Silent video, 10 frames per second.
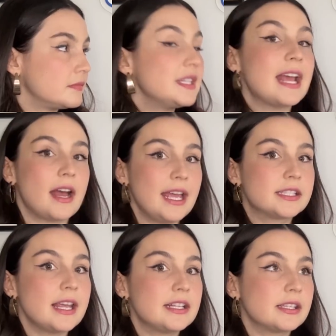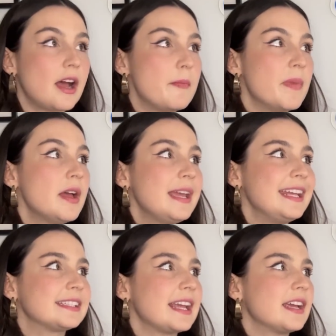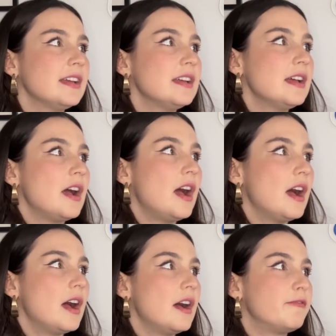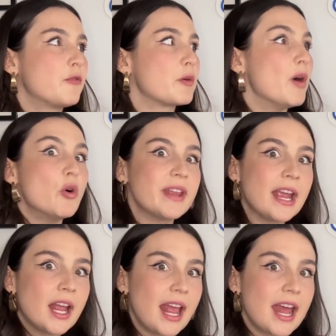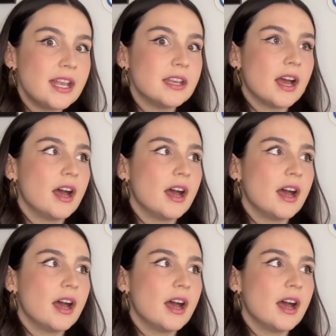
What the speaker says: Yeah, it's like foreboding and